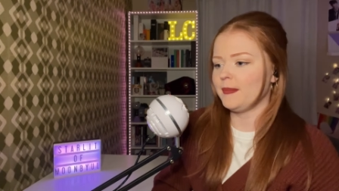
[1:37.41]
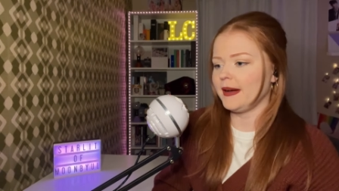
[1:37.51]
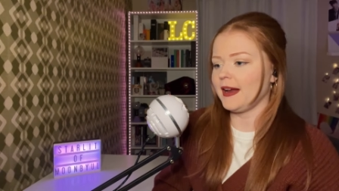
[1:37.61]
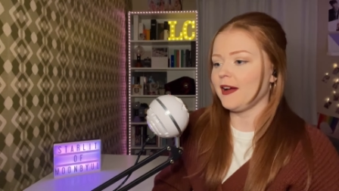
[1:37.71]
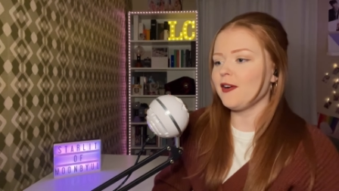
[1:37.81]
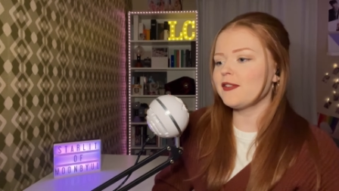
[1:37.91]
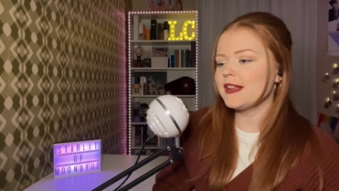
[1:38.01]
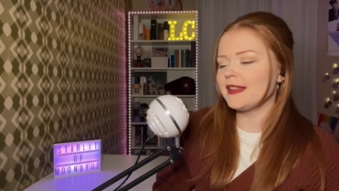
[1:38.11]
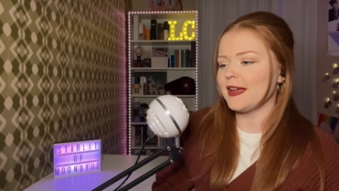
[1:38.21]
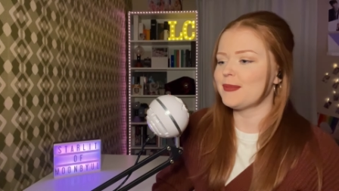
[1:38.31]
But I already
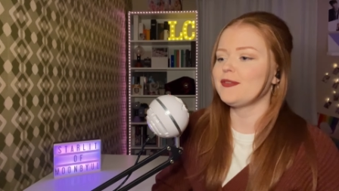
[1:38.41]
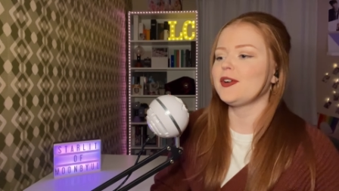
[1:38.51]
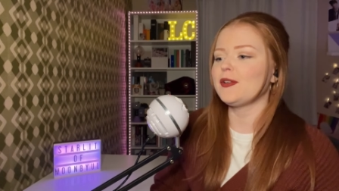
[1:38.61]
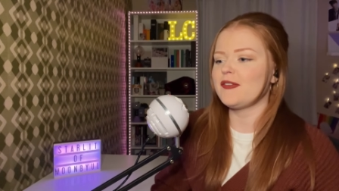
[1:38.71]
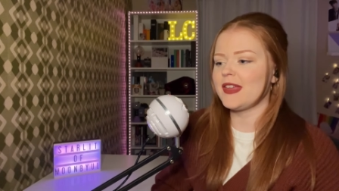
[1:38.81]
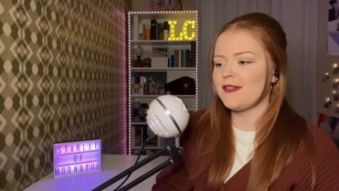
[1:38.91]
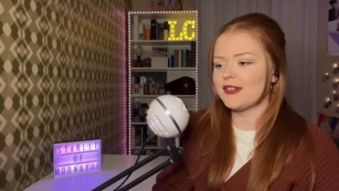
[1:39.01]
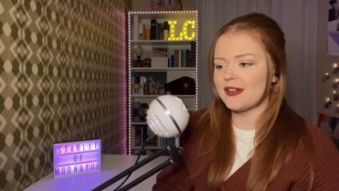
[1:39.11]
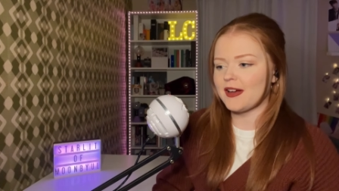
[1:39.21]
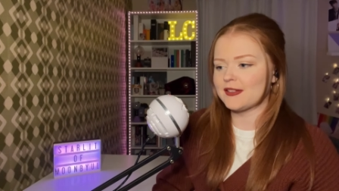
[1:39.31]
like before we've
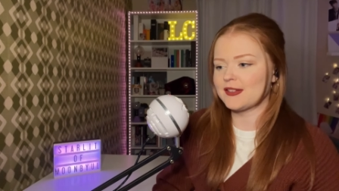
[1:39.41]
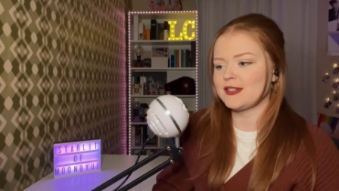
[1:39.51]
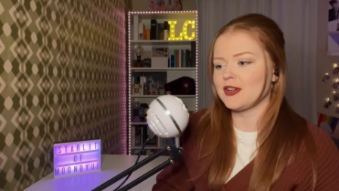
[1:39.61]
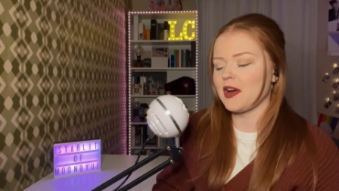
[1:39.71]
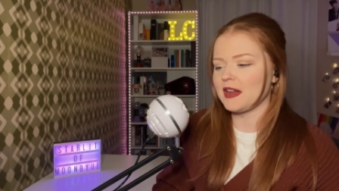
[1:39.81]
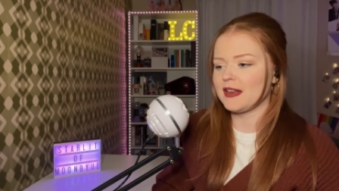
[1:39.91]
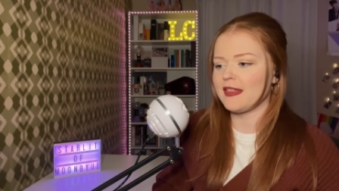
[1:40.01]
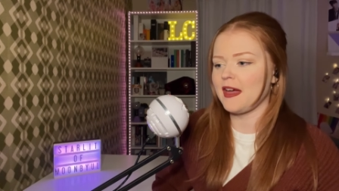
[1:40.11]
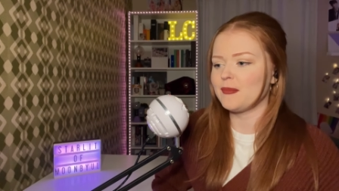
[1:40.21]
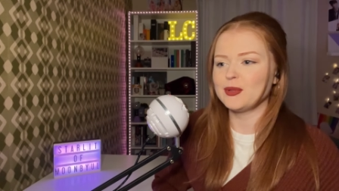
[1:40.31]
even gotten started
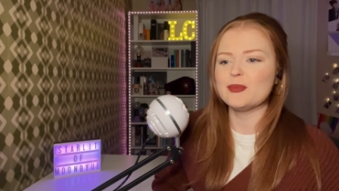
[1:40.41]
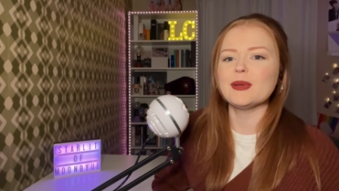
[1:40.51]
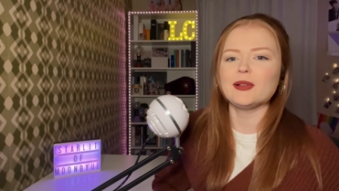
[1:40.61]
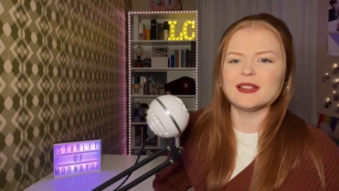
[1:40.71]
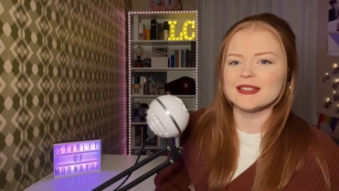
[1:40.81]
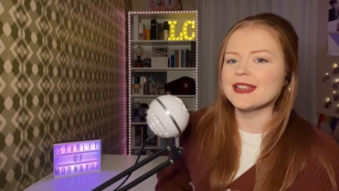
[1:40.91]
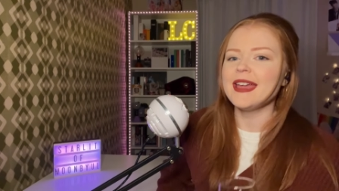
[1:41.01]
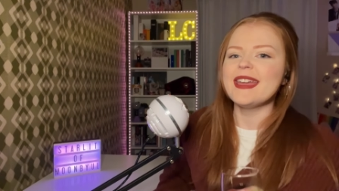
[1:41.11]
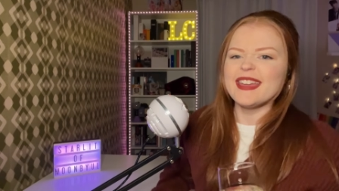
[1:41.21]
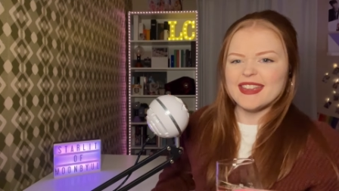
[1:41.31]
that Moonbyul is
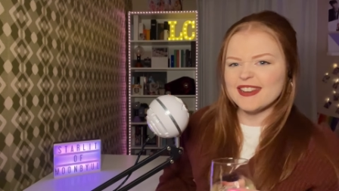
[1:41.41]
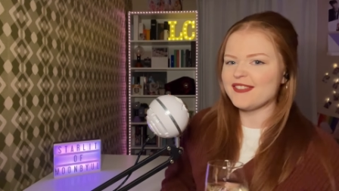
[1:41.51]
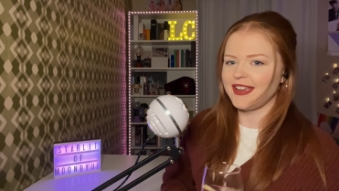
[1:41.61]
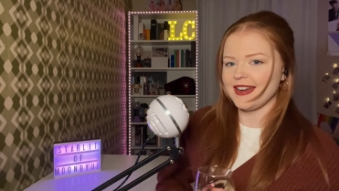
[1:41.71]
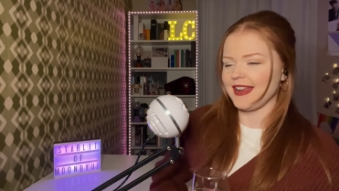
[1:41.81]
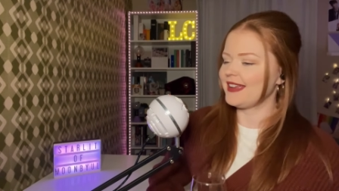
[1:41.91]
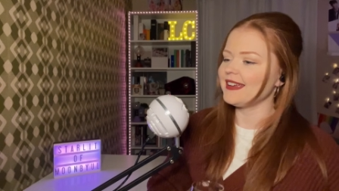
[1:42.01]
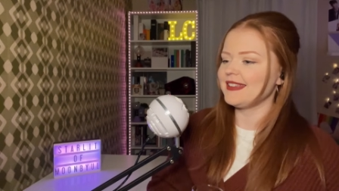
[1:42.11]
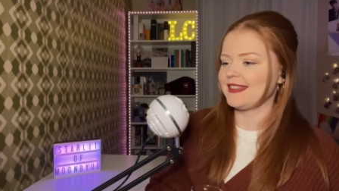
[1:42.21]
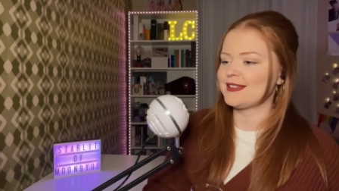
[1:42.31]
innovating
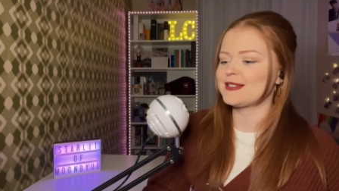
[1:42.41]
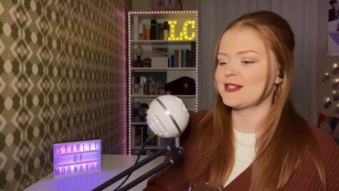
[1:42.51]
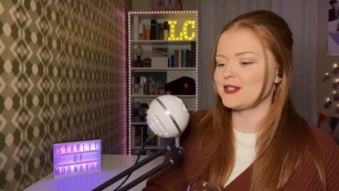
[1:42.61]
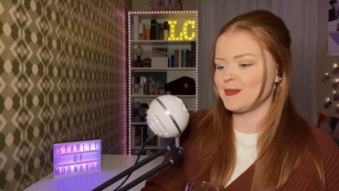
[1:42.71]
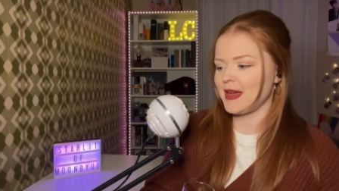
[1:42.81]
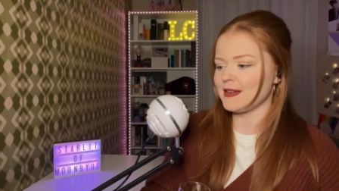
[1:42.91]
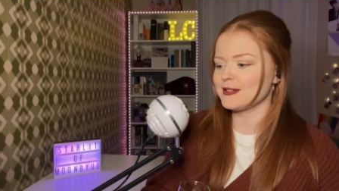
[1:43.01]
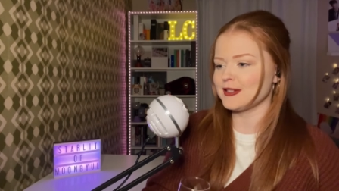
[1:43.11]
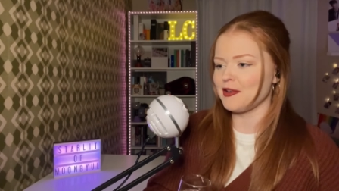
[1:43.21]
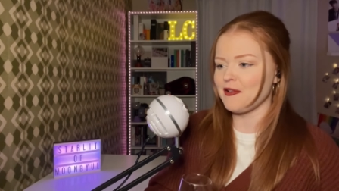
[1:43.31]
in this space.
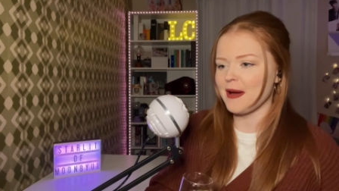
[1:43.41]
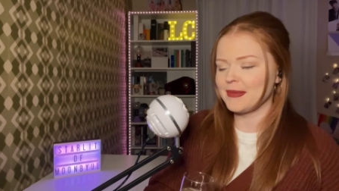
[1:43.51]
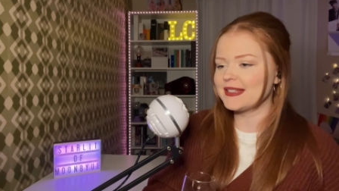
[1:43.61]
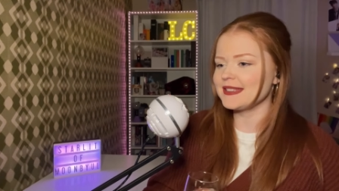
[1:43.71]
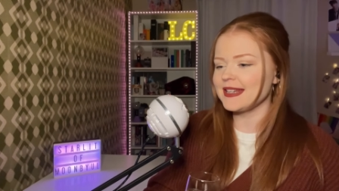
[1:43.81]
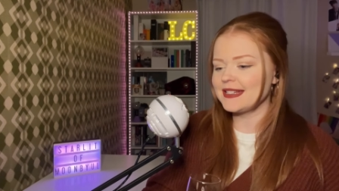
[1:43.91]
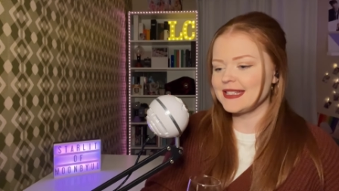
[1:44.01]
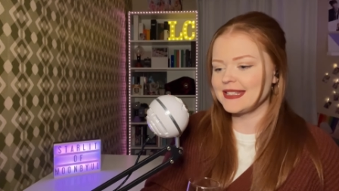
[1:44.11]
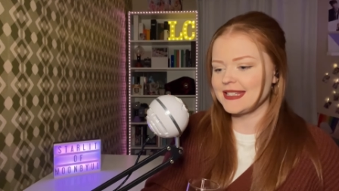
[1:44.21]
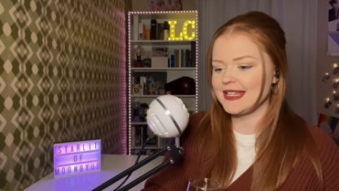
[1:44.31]
So I'm excited to
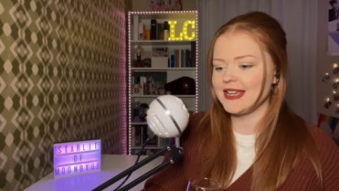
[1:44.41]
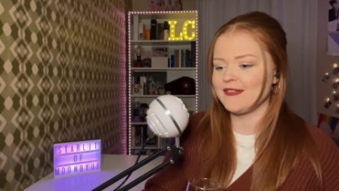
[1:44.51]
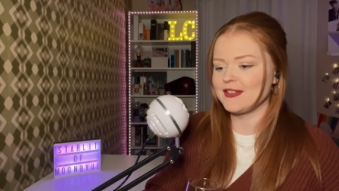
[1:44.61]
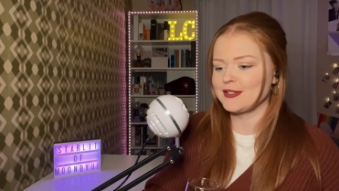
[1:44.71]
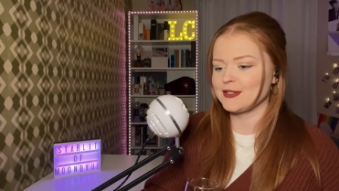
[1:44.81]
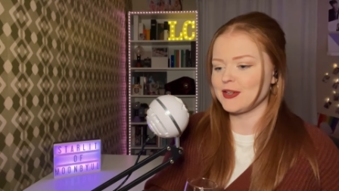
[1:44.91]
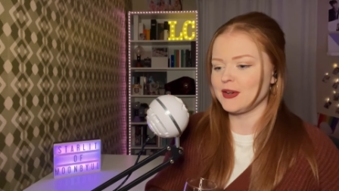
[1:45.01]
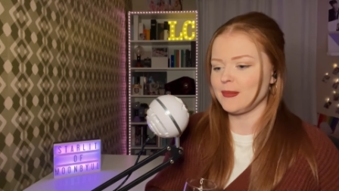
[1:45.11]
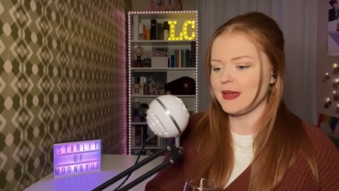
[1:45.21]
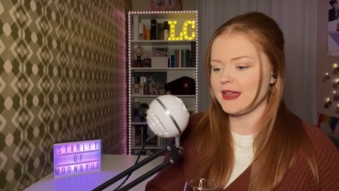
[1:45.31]
see if this is going
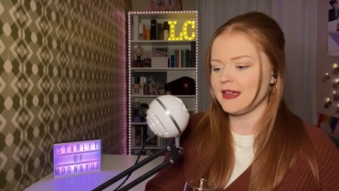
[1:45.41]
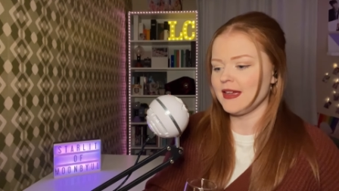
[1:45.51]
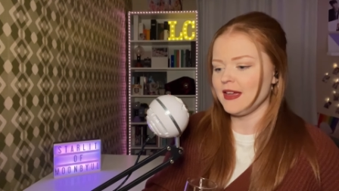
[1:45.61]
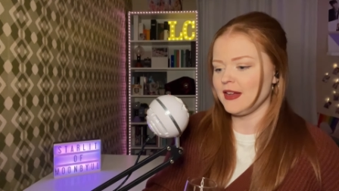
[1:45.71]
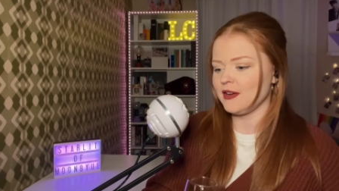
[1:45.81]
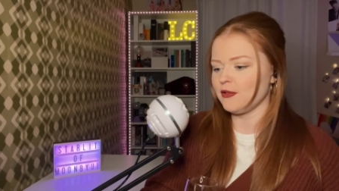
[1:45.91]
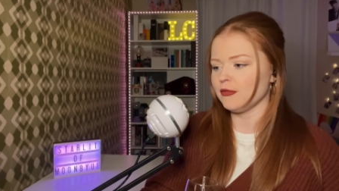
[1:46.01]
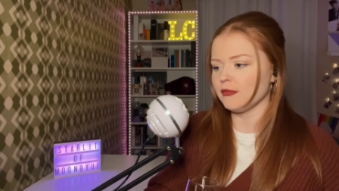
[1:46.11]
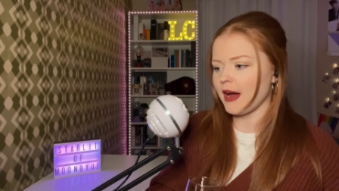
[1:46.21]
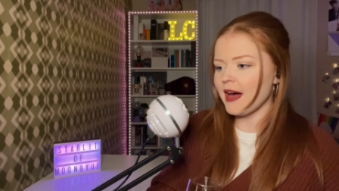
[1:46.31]
to be, you know,
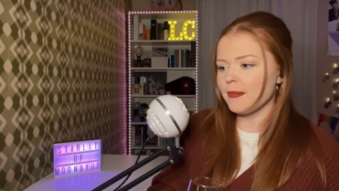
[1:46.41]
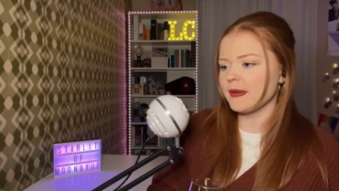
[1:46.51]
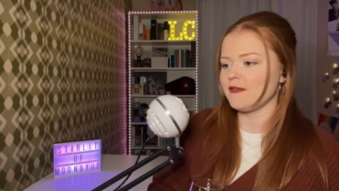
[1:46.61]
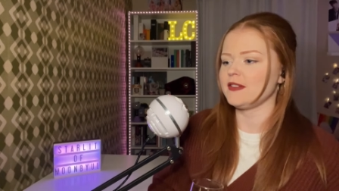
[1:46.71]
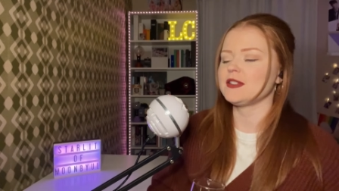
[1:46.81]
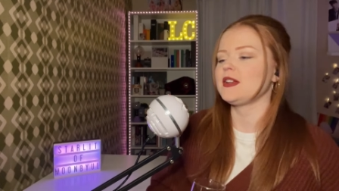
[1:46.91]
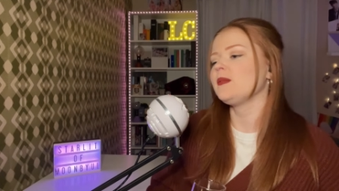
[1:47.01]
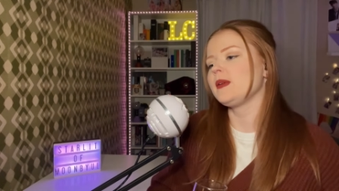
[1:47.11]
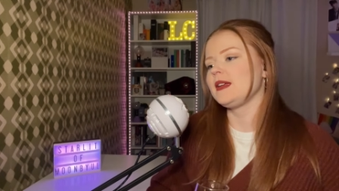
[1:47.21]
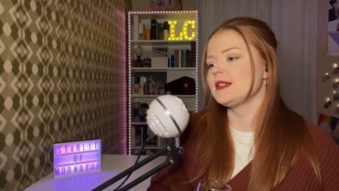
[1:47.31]
rap, if it's going to
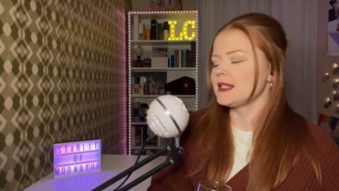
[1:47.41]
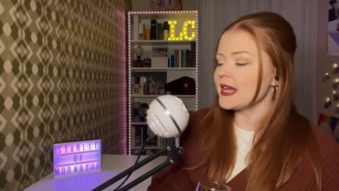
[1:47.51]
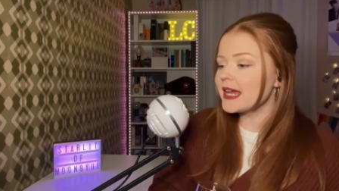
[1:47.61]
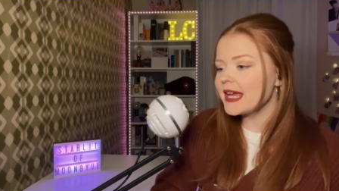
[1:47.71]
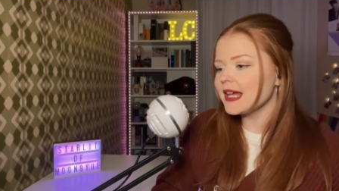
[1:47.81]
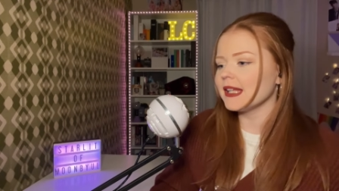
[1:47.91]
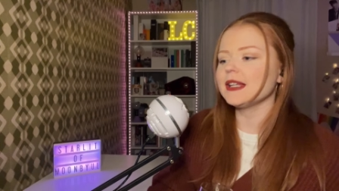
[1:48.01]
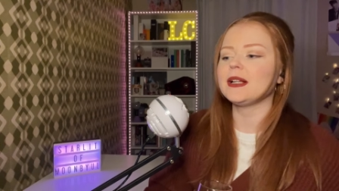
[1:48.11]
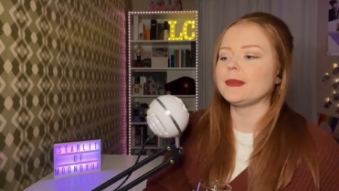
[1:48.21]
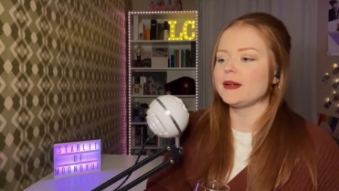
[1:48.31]
be singing, a
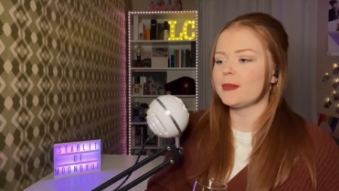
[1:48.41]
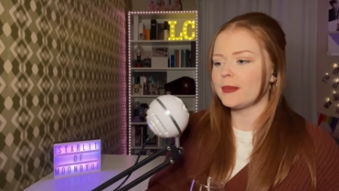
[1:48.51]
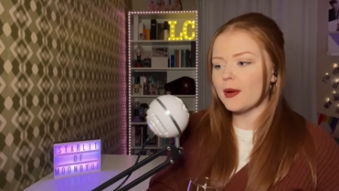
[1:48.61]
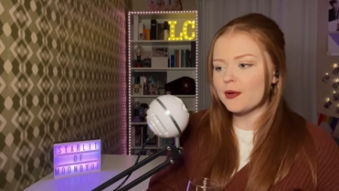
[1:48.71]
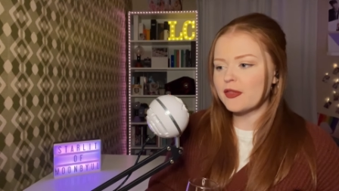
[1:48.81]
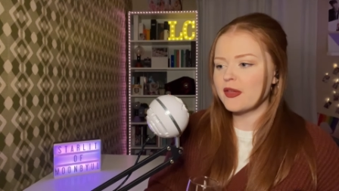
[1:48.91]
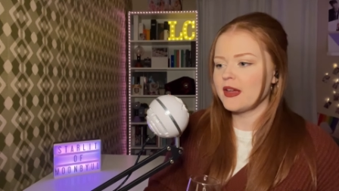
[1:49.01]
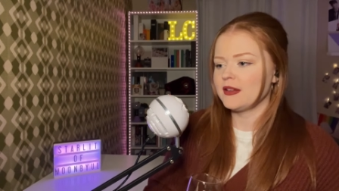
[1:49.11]
little bit of both.